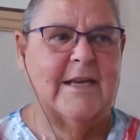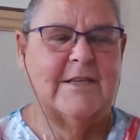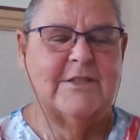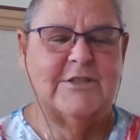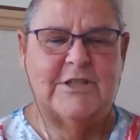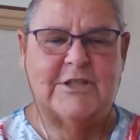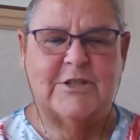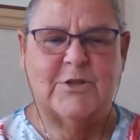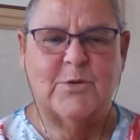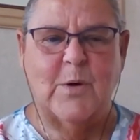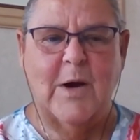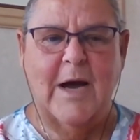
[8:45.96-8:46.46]

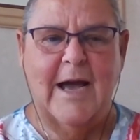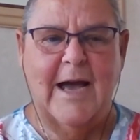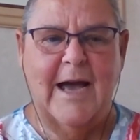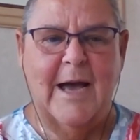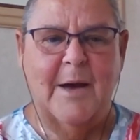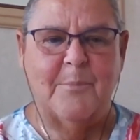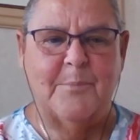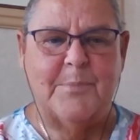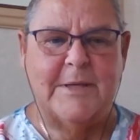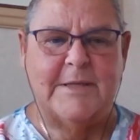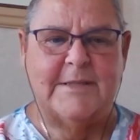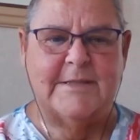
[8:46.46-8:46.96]
she's quite
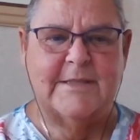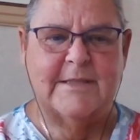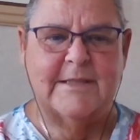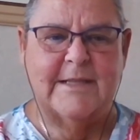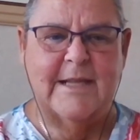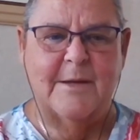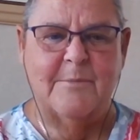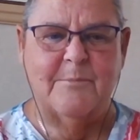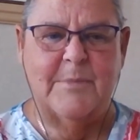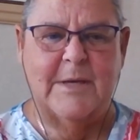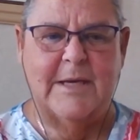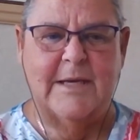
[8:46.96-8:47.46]
happy to
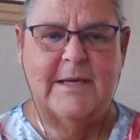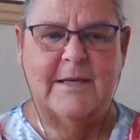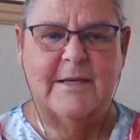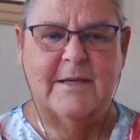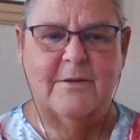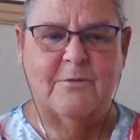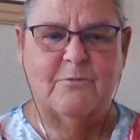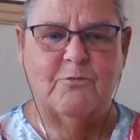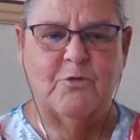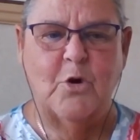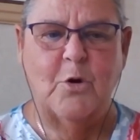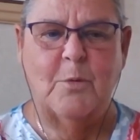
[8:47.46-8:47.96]
let
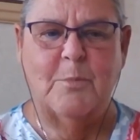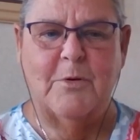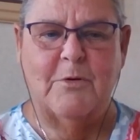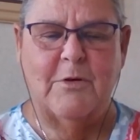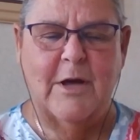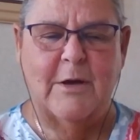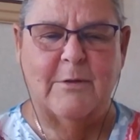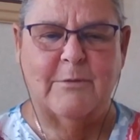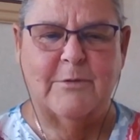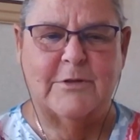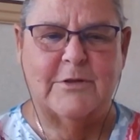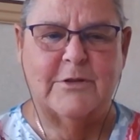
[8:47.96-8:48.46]
me roam
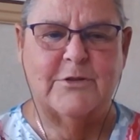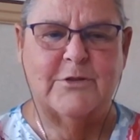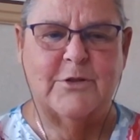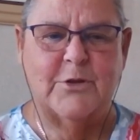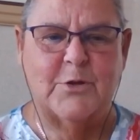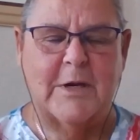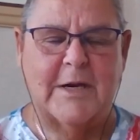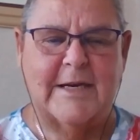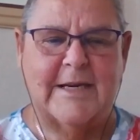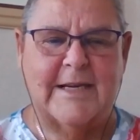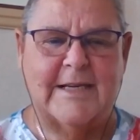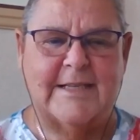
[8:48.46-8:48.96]
around and
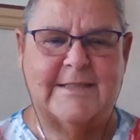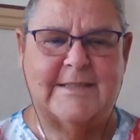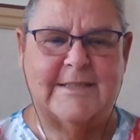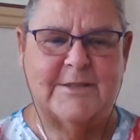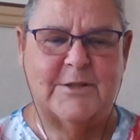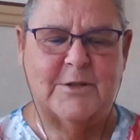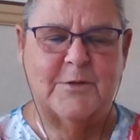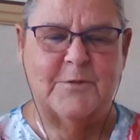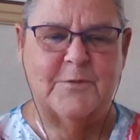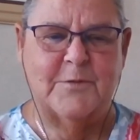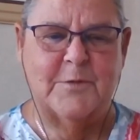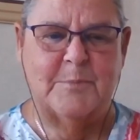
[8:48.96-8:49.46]
do what I need
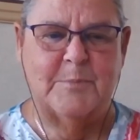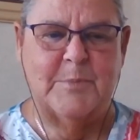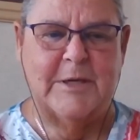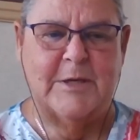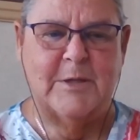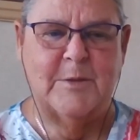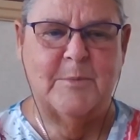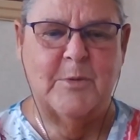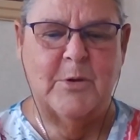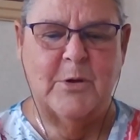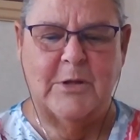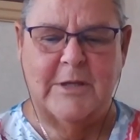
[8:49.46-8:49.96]
to do for
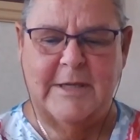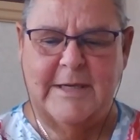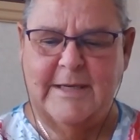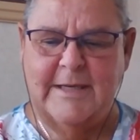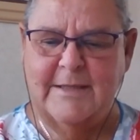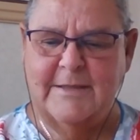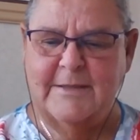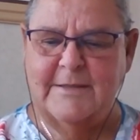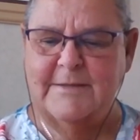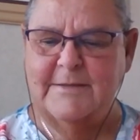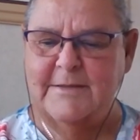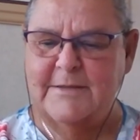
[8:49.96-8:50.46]
Pickleball
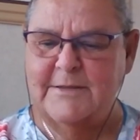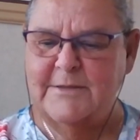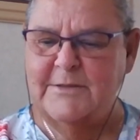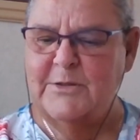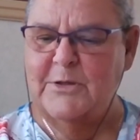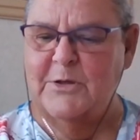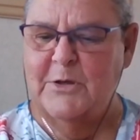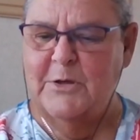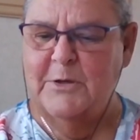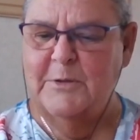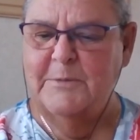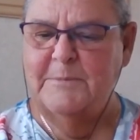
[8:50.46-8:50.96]
England.
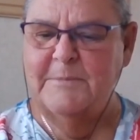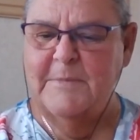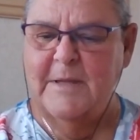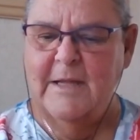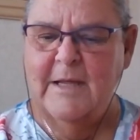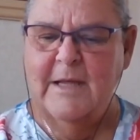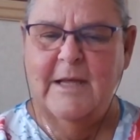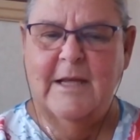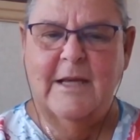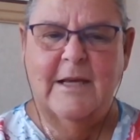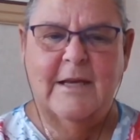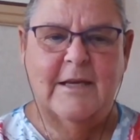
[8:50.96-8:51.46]
So,
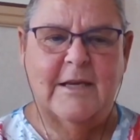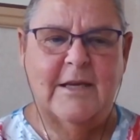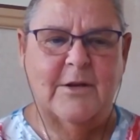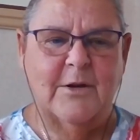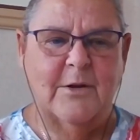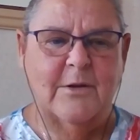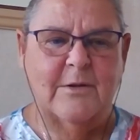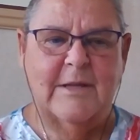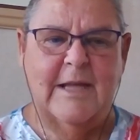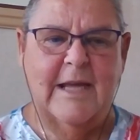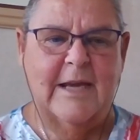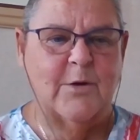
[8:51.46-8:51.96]

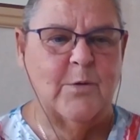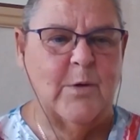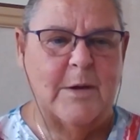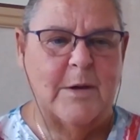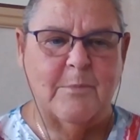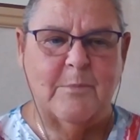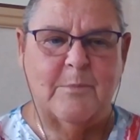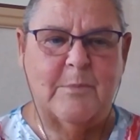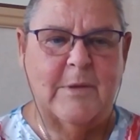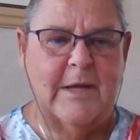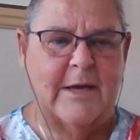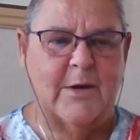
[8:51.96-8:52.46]

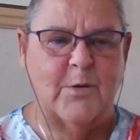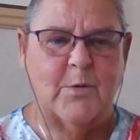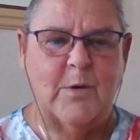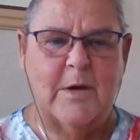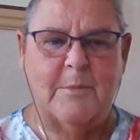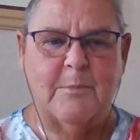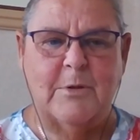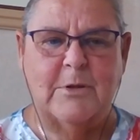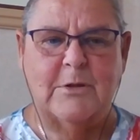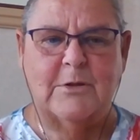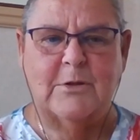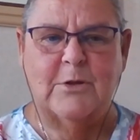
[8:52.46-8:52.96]

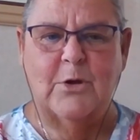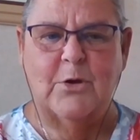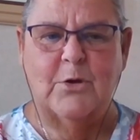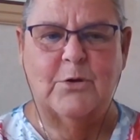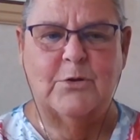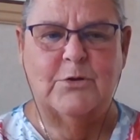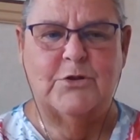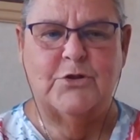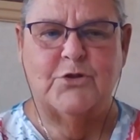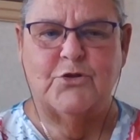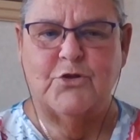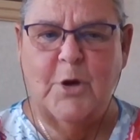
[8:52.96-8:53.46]
equipment
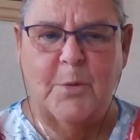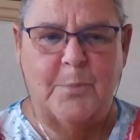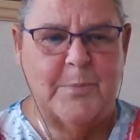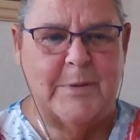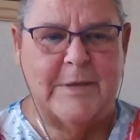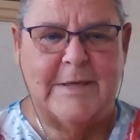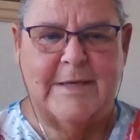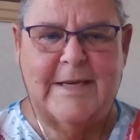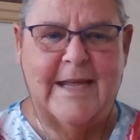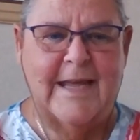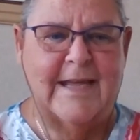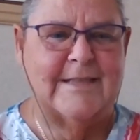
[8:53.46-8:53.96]
loans,
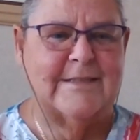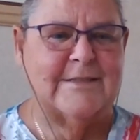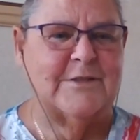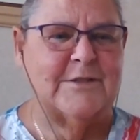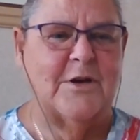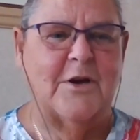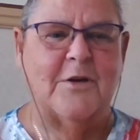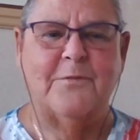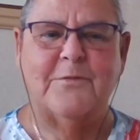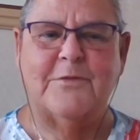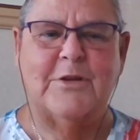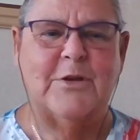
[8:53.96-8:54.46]
dropping nets
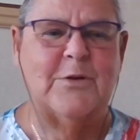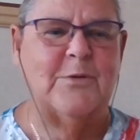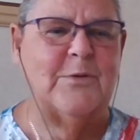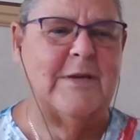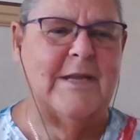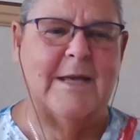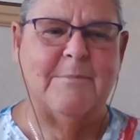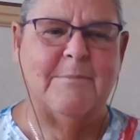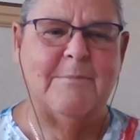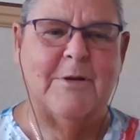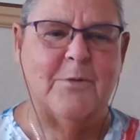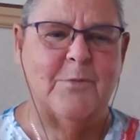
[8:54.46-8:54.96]
off, you
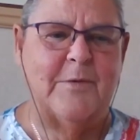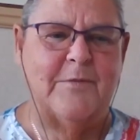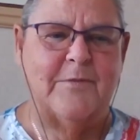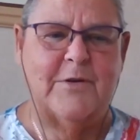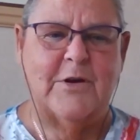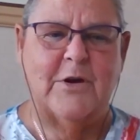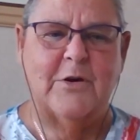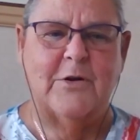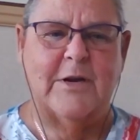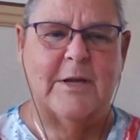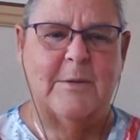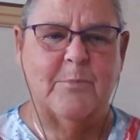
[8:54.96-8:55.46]
name it, we've
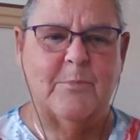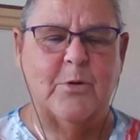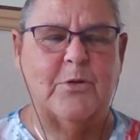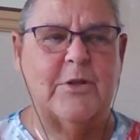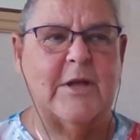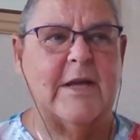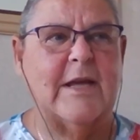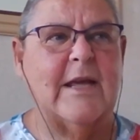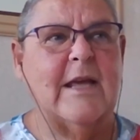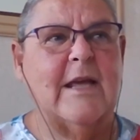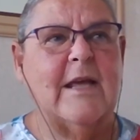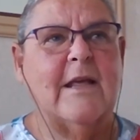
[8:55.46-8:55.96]
got it.
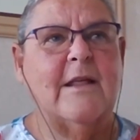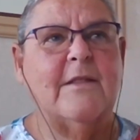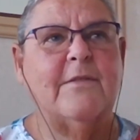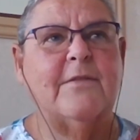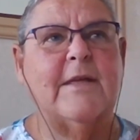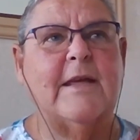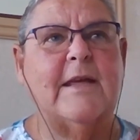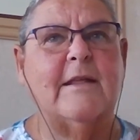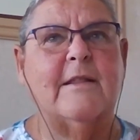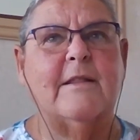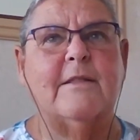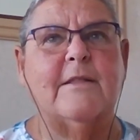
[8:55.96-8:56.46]
But
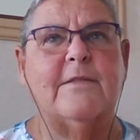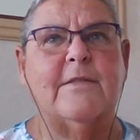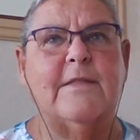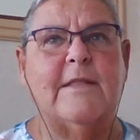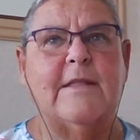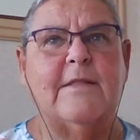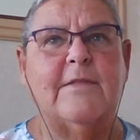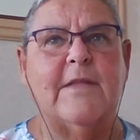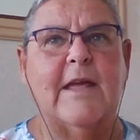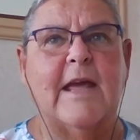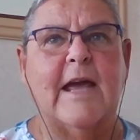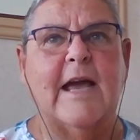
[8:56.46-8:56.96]

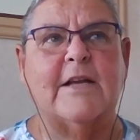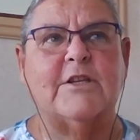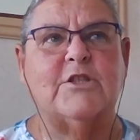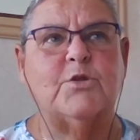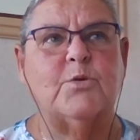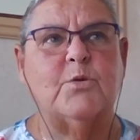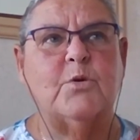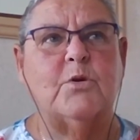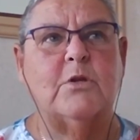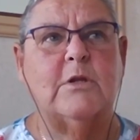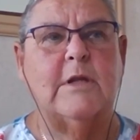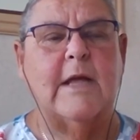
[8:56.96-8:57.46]
the
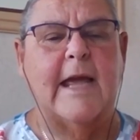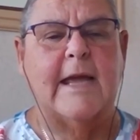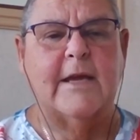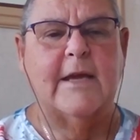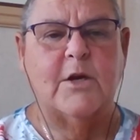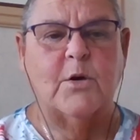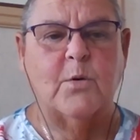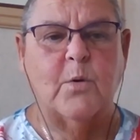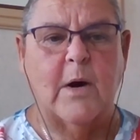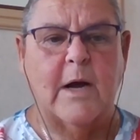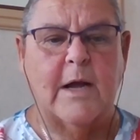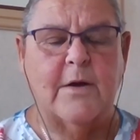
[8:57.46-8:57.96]
actual
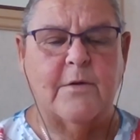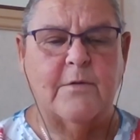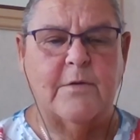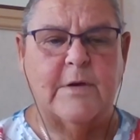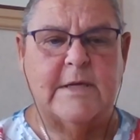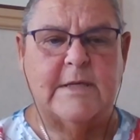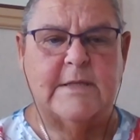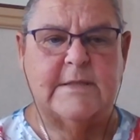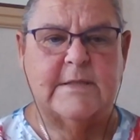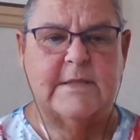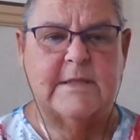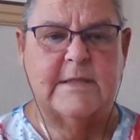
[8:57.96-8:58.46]

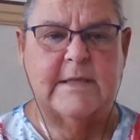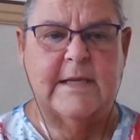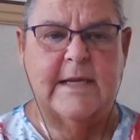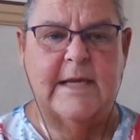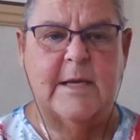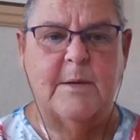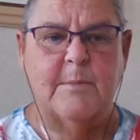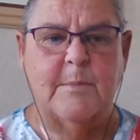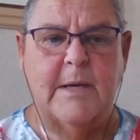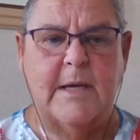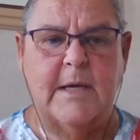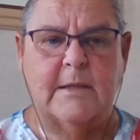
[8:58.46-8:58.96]
enquiries and
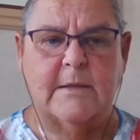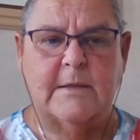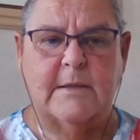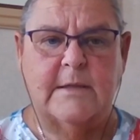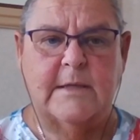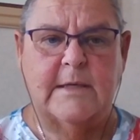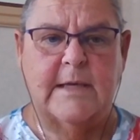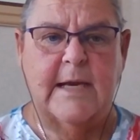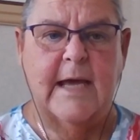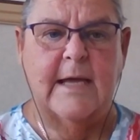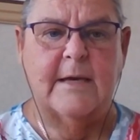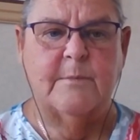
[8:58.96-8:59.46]
emailing
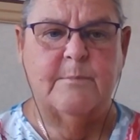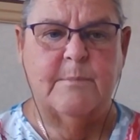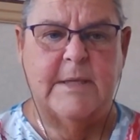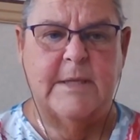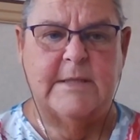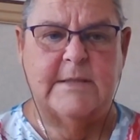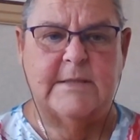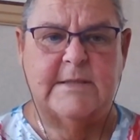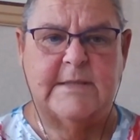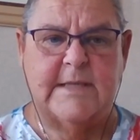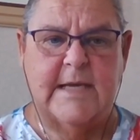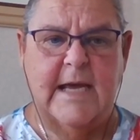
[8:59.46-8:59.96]
and
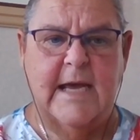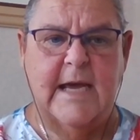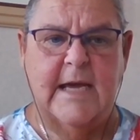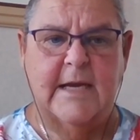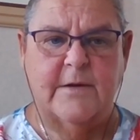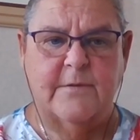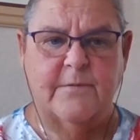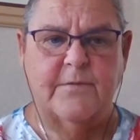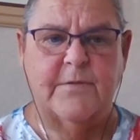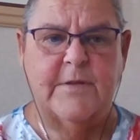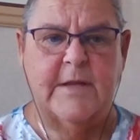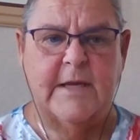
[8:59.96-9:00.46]
admin side
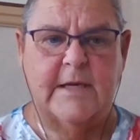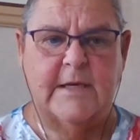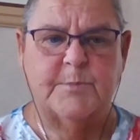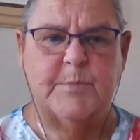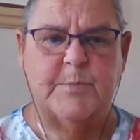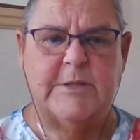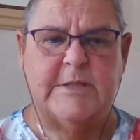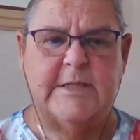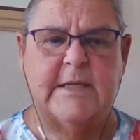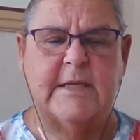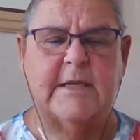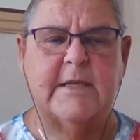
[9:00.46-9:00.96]
of things,
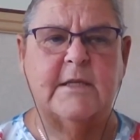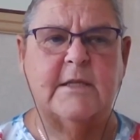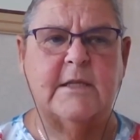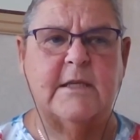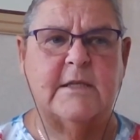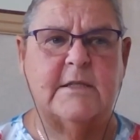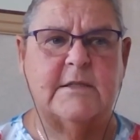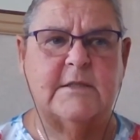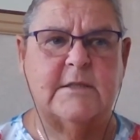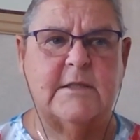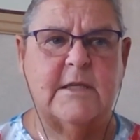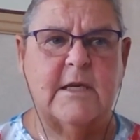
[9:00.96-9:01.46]

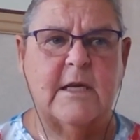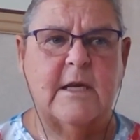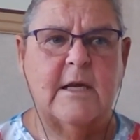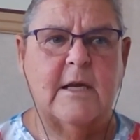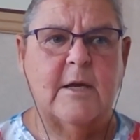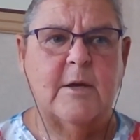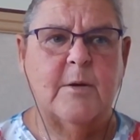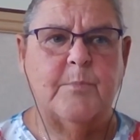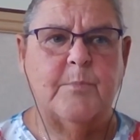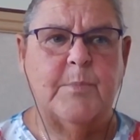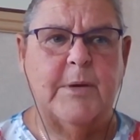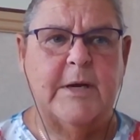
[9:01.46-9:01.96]
particularly as
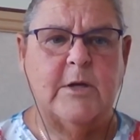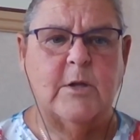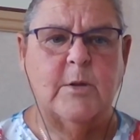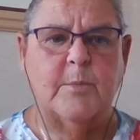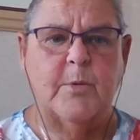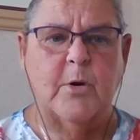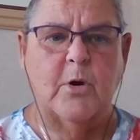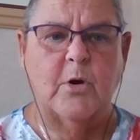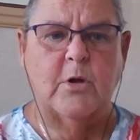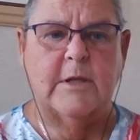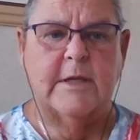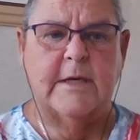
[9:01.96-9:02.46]

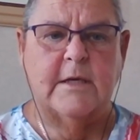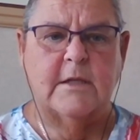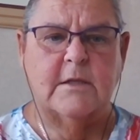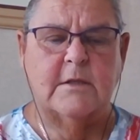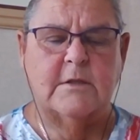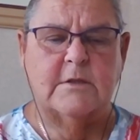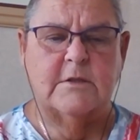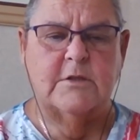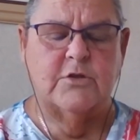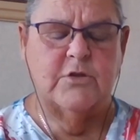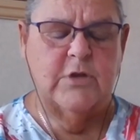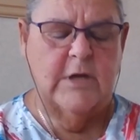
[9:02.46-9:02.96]
Pickleball
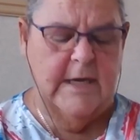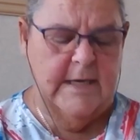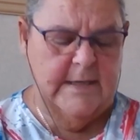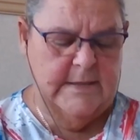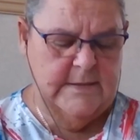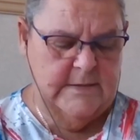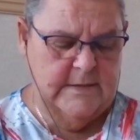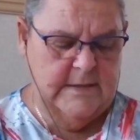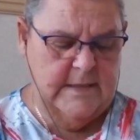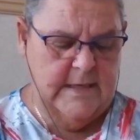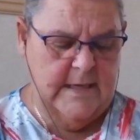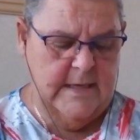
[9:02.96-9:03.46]
England's
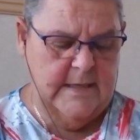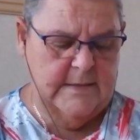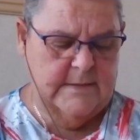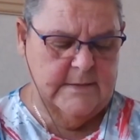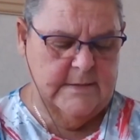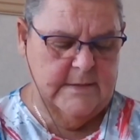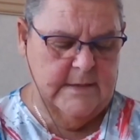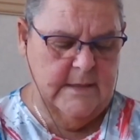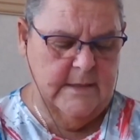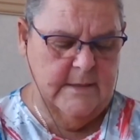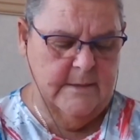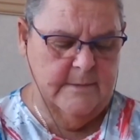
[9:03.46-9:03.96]
tried to get